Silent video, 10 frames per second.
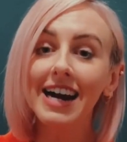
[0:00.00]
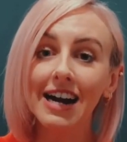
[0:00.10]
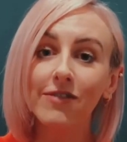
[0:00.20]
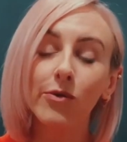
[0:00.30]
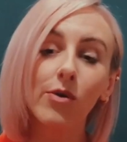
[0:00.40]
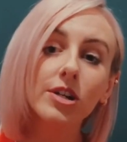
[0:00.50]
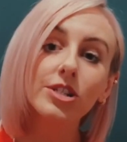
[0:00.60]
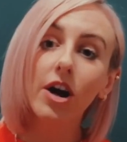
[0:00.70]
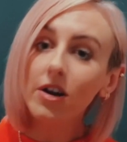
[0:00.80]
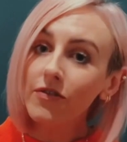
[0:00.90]
I've watched
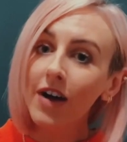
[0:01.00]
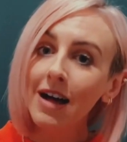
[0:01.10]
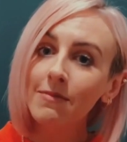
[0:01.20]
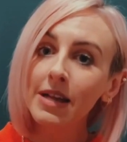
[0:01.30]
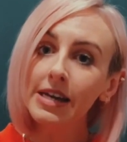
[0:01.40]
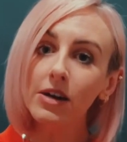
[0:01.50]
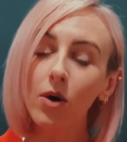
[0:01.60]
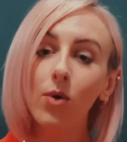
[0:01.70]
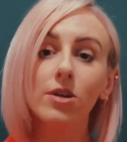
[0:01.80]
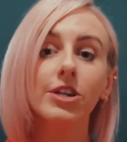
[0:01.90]
our family
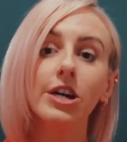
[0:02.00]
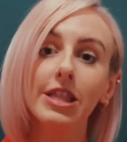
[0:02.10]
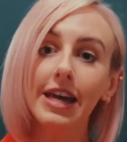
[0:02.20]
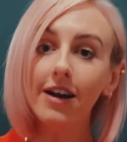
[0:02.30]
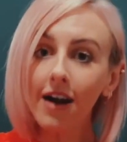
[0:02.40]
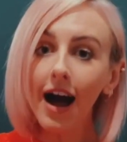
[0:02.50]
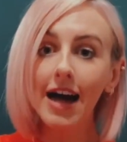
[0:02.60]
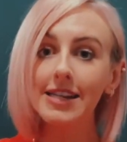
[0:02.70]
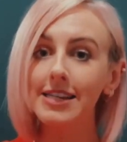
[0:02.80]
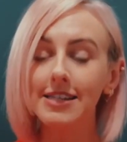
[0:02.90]
hold out their
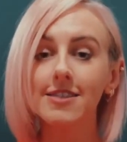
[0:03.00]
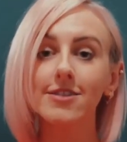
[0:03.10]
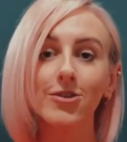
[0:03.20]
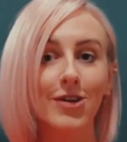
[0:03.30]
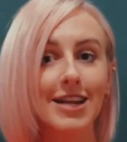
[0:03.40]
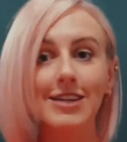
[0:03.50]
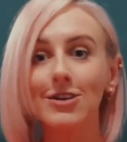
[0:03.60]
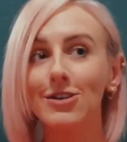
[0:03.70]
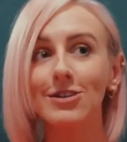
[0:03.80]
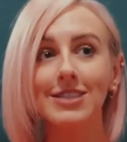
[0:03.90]
hand and
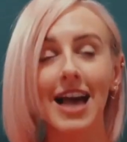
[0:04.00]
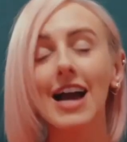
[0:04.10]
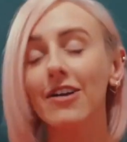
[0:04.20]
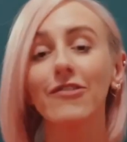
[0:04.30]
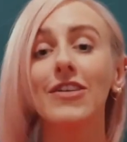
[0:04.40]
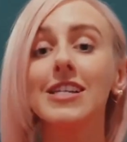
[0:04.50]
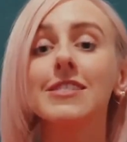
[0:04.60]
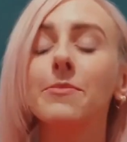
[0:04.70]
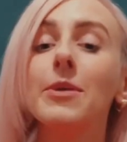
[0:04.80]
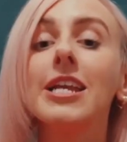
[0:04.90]
surrender, sacrifice,
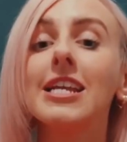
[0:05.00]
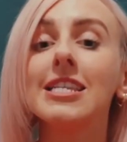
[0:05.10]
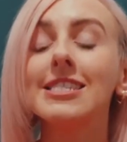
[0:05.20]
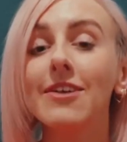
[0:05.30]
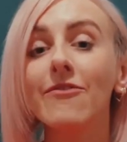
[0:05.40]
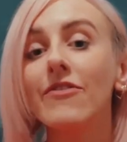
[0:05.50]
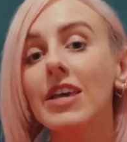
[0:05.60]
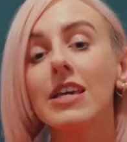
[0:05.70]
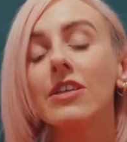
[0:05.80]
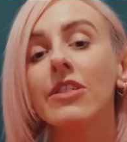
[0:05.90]
obedience, and
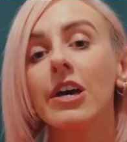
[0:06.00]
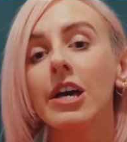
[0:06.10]
faith